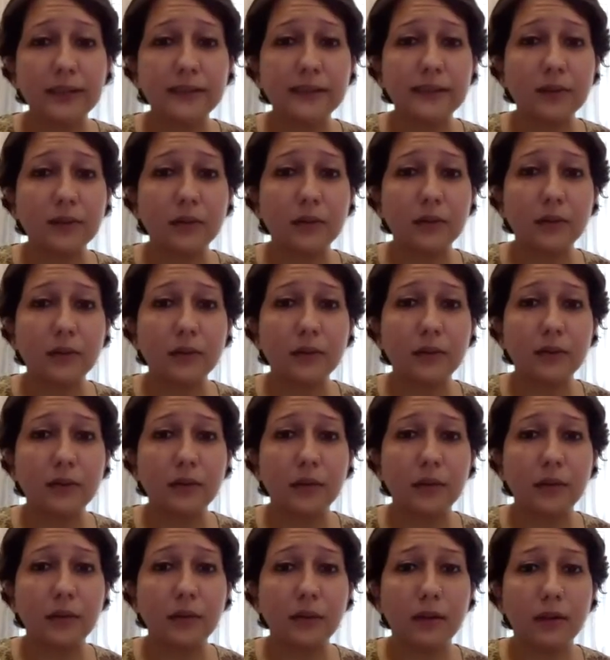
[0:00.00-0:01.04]

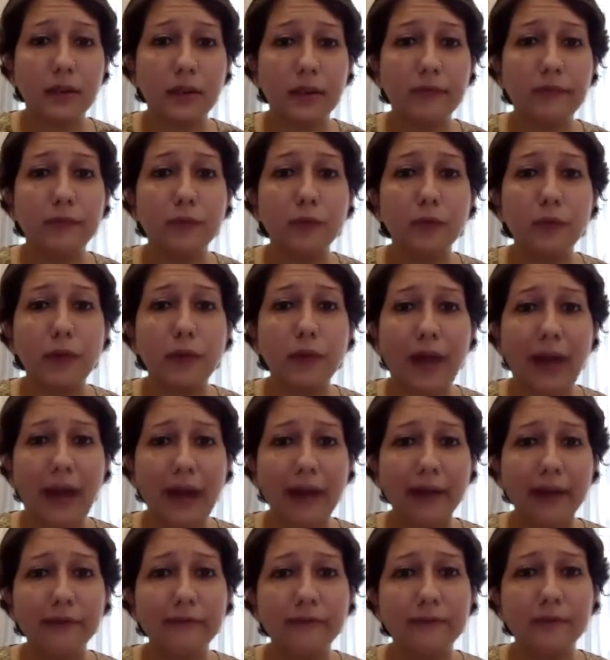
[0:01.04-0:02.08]
So if you
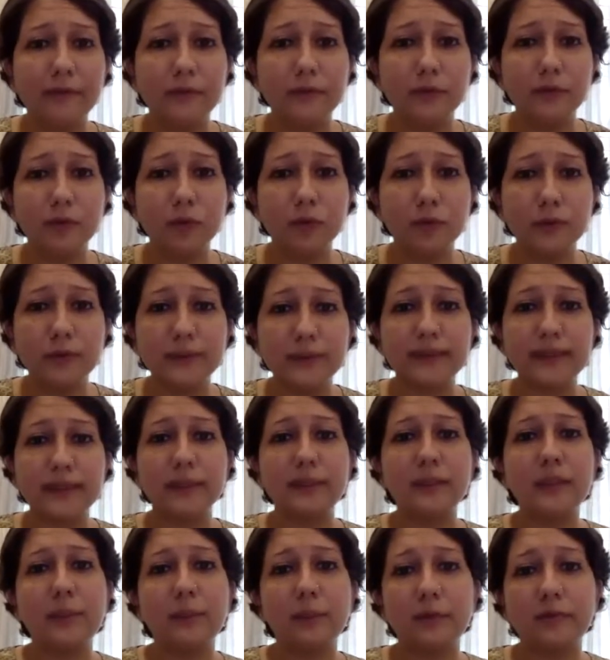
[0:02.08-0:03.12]
have
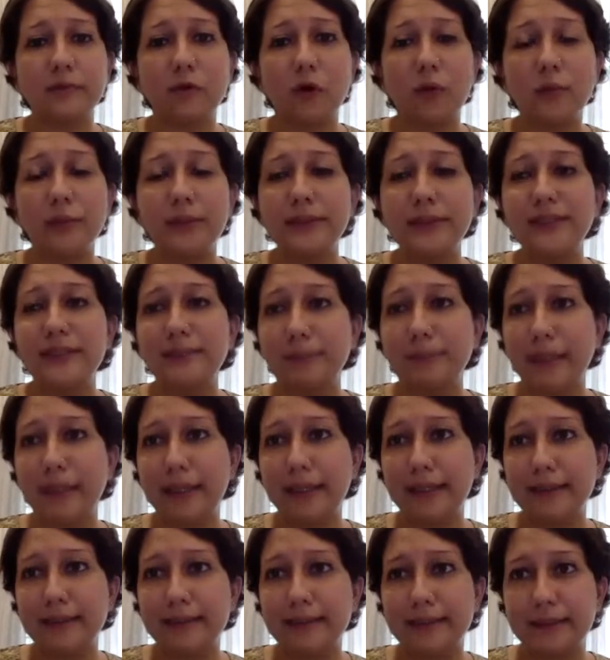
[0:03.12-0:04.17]
chosen a
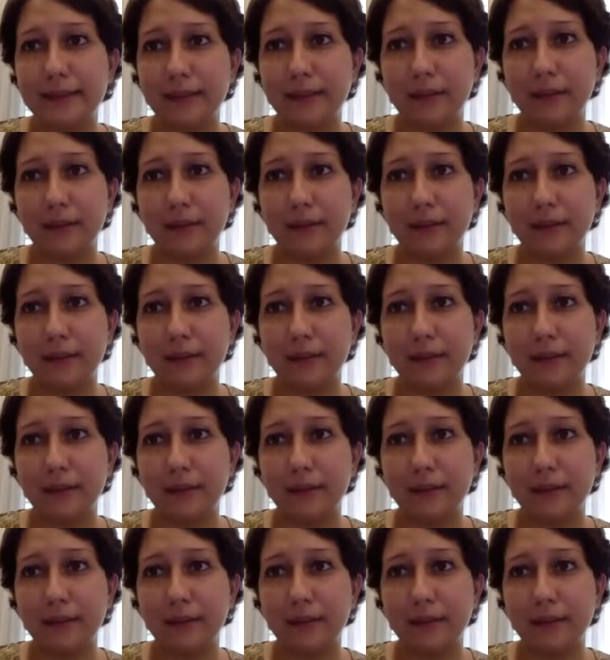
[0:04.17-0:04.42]
performance-based